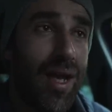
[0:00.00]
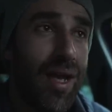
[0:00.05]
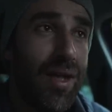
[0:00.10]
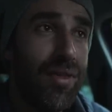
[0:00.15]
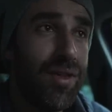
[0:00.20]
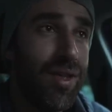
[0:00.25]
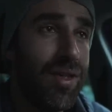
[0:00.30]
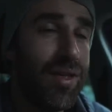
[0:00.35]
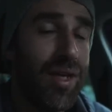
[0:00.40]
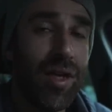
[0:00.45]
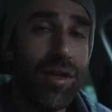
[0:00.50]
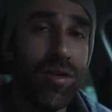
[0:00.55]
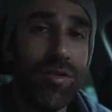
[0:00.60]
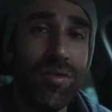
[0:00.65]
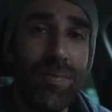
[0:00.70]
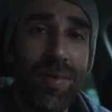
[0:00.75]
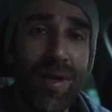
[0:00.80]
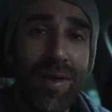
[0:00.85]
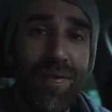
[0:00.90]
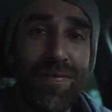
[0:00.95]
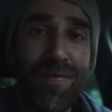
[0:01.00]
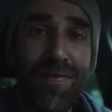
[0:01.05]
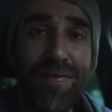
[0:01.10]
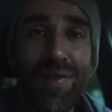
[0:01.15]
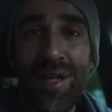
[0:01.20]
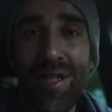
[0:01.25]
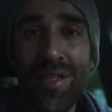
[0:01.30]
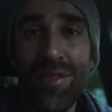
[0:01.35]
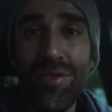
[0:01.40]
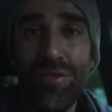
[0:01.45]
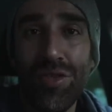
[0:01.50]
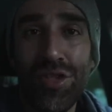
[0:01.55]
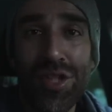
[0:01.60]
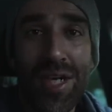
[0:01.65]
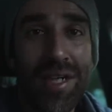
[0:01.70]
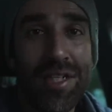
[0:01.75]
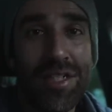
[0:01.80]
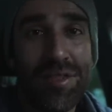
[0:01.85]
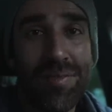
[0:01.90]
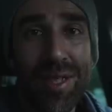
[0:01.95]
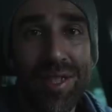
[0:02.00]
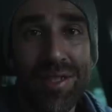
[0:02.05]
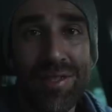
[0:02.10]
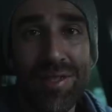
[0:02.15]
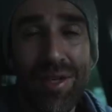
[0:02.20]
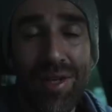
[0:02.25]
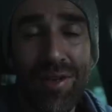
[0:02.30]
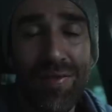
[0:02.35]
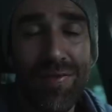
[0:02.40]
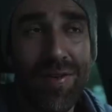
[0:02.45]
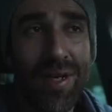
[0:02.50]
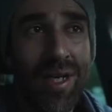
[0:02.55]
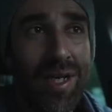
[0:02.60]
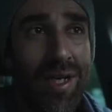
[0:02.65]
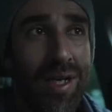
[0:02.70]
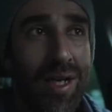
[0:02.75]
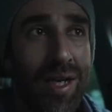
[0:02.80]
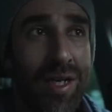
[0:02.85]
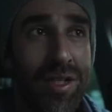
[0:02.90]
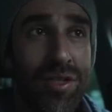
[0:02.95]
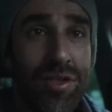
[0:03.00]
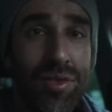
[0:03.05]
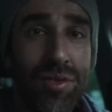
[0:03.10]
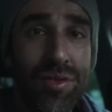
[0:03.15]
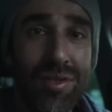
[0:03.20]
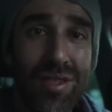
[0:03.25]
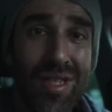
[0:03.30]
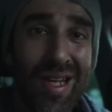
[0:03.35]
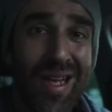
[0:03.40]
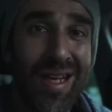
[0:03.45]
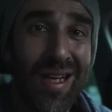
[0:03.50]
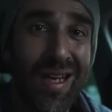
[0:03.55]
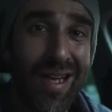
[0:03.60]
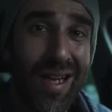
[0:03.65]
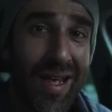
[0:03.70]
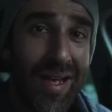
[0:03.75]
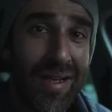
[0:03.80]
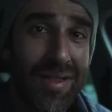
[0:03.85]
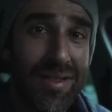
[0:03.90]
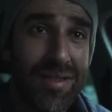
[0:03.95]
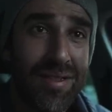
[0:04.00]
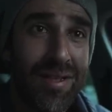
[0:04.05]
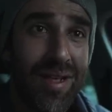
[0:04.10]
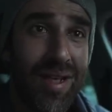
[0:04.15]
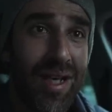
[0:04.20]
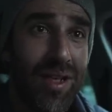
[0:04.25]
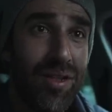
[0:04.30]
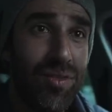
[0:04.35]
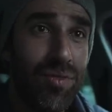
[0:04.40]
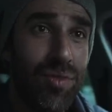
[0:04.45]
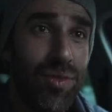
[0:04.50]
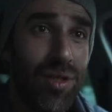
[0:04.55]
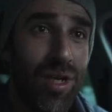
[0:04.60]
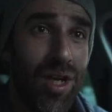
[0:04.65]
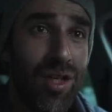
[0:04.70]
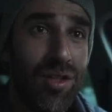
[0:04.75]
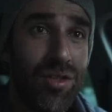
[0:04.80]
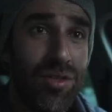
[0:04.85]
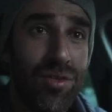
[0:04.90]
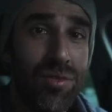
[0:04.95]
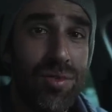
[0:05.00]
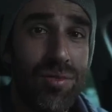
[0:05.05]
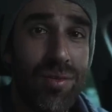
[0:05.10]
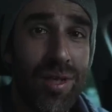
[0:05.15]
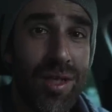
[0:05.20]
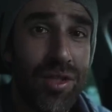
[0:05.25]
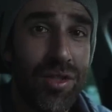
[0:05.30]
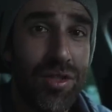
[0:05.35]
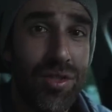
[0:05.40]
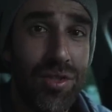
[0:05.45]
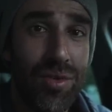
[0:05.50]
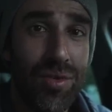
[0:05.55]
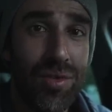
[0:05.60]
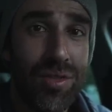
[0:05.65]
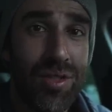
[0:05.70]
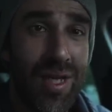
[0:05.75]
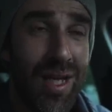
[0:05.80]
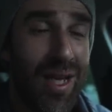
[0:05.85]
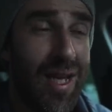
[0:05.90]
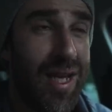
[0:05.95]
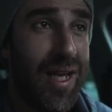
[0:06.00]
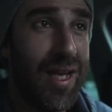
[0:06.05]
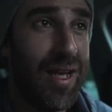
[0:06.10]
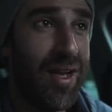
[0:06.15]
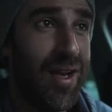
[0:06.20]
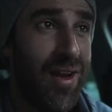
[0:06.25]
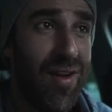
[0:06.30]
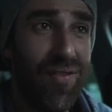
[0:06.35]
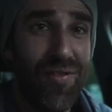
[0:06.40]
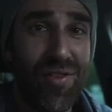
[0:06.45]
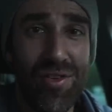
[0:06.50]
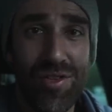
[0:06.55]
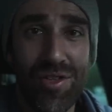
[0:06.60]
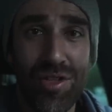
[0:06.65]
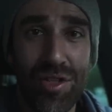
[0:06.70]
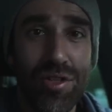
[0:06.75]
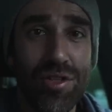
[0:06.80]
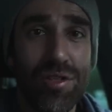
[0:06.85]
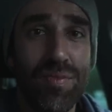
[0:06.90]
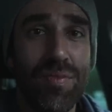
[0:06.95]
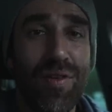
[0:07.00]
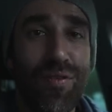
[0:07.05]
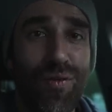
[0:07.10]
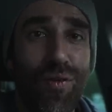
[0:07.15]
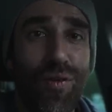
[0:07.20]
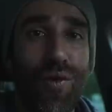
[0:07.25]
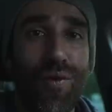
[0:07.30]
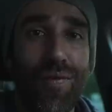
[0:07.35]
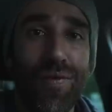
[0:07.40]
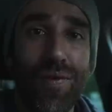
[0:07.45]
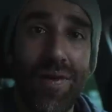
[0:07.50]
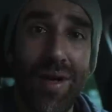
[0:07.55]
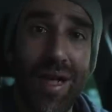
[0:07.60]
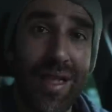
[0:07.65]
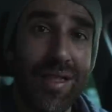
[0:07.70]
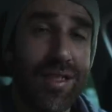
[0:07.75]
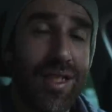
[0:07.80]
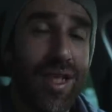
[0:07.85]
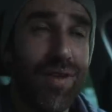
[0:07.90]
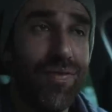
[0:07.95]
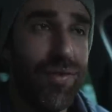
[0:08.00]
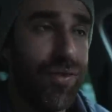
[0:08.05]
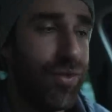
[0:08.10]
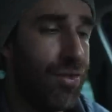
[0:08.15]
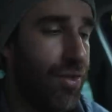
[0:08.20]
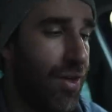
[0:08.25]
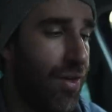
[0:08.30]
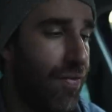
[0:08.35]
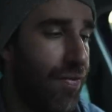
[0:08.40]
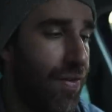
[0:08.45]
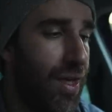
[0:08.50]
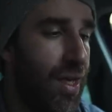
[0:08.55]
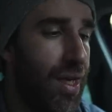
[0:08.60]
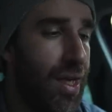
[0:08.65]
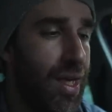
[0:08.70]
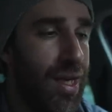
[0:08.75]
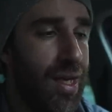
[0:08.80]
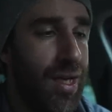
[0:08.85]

I thought that it would be fun to challenge myself and use a lens that I do not usually use and I never used before for landscape photography.